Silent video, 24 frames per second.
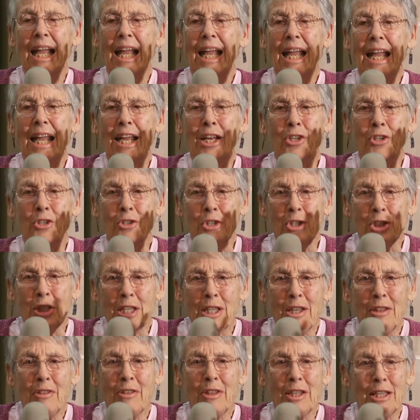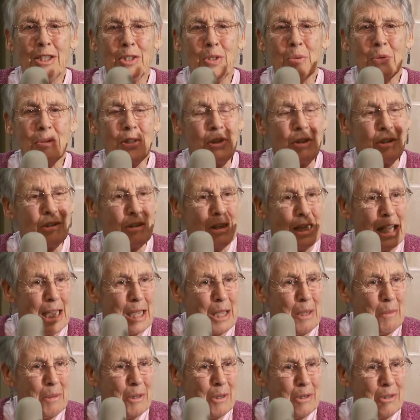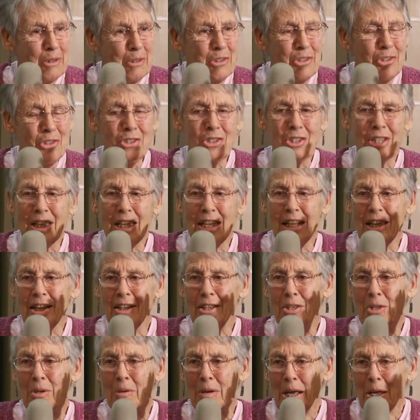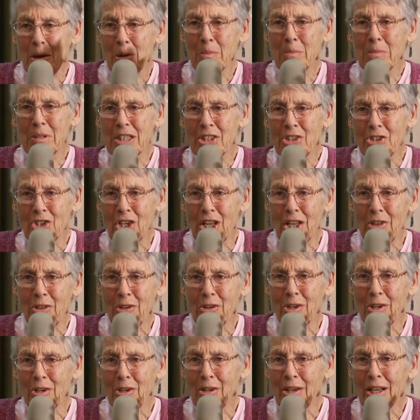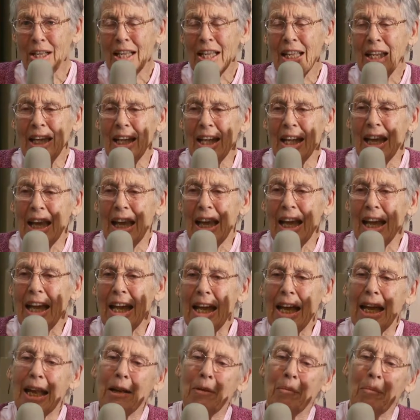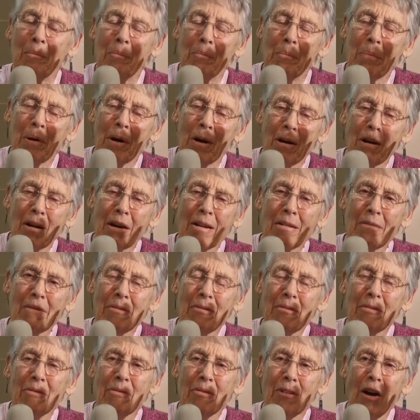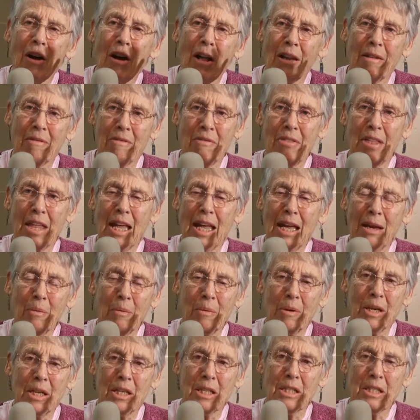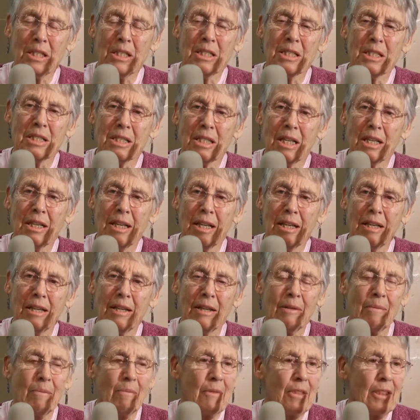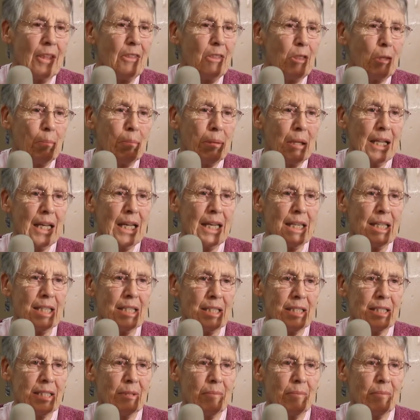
and you did things with your neighbors and you helped each other. And part of all of that was um, the place.